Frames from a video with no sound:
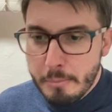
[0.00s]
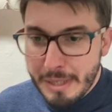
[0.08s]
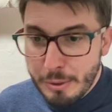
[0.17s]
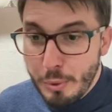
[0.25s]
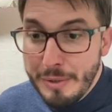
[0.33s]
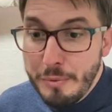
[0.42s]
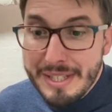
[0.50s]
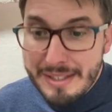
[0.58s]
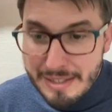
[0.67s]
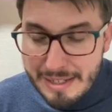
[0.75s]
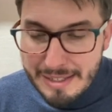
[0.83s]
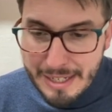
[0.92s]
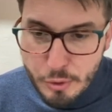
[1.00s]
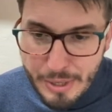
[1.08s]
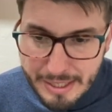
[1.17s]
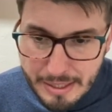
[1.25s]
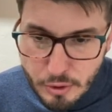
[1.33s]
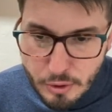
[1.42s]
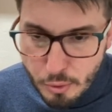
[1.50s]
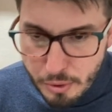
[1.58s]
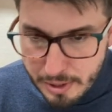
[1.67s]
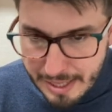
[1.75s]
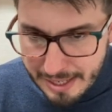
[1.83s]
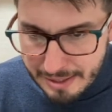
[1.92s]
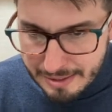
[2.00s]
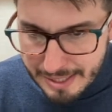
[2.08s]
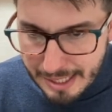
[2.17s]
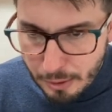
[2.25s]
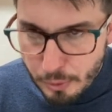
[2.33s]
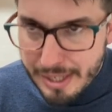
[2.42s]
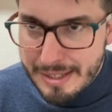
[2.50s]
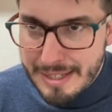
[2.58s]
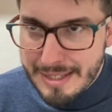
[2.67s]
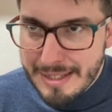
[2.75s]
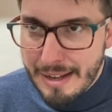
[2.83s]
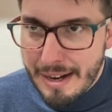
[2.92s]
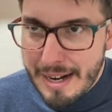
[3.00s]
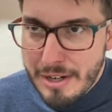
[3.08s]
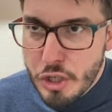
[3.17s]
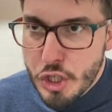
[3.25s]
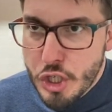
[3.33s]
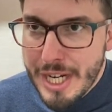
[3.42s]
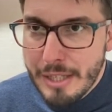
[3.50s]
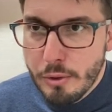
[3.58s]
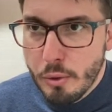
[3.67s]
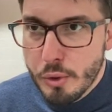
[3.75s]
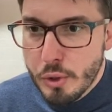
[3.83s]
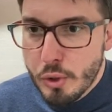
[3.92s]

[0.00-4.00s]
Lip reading: But when we see the extracted tooth, then take a look at this. There are shadows.